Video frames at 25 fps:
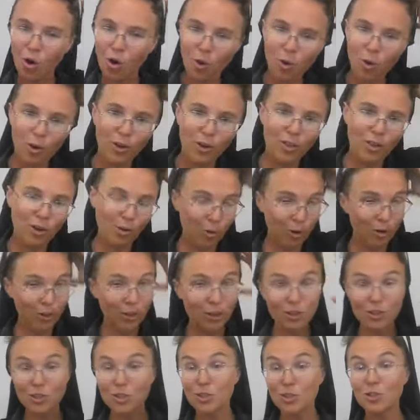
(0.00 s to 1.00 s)
Or the or
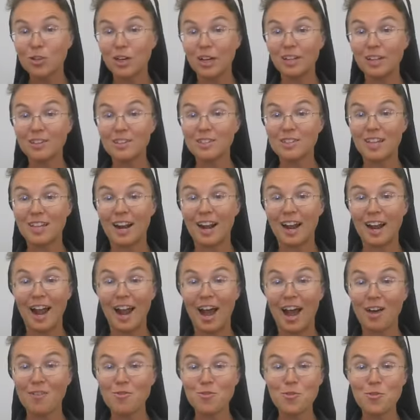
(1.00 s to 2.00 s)
the students that I
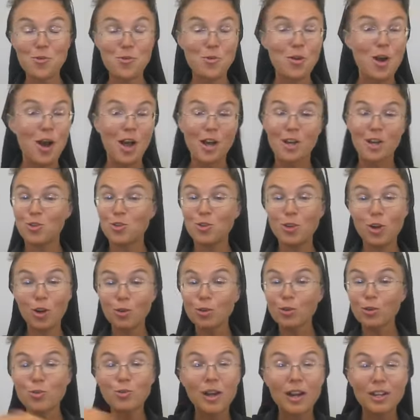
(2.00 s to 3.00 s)
have who, you know,
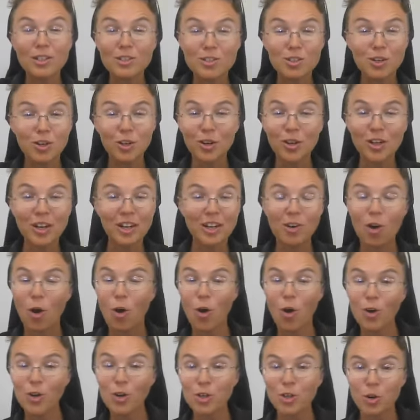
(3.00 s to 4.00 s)
you guys turn in
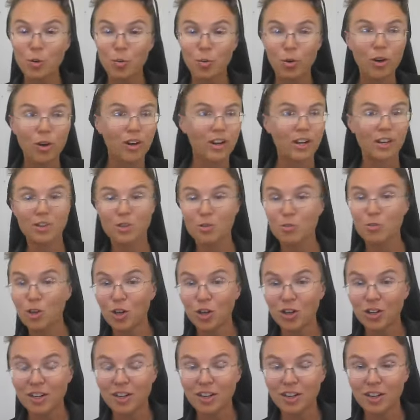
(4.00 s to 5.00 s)
all your work and you
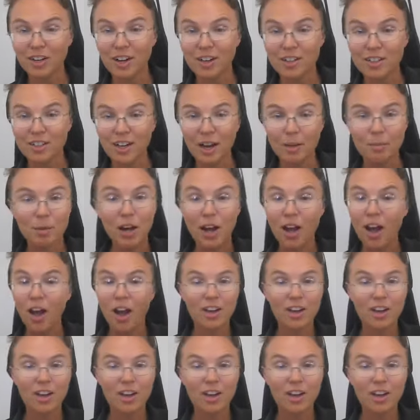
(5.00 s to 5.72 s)
turn it in on time.